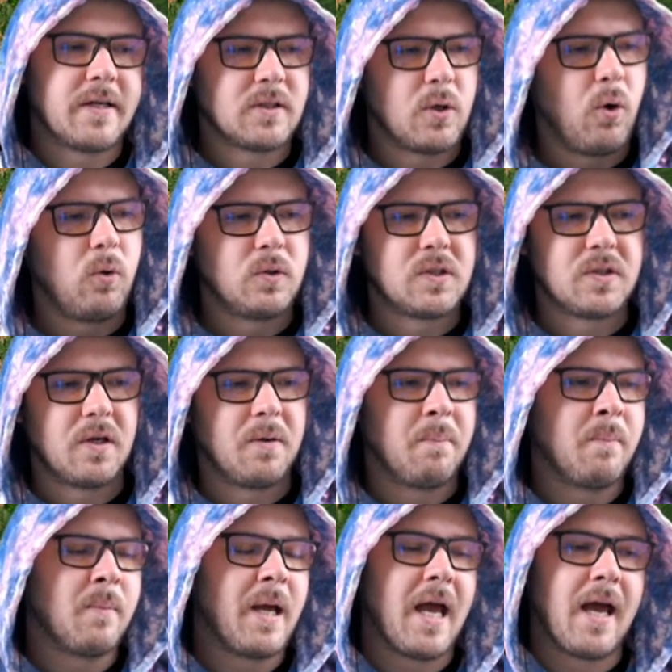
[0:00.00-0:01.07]
less
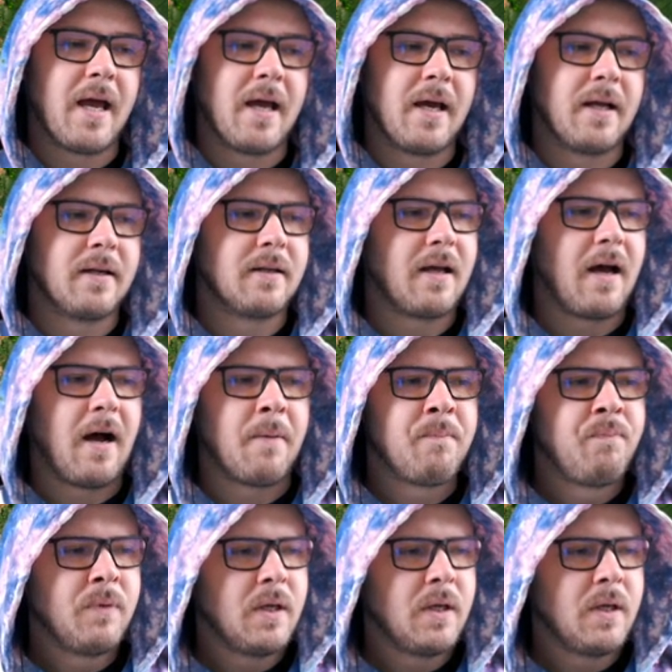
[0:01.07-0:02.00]
wholesome, and, uh,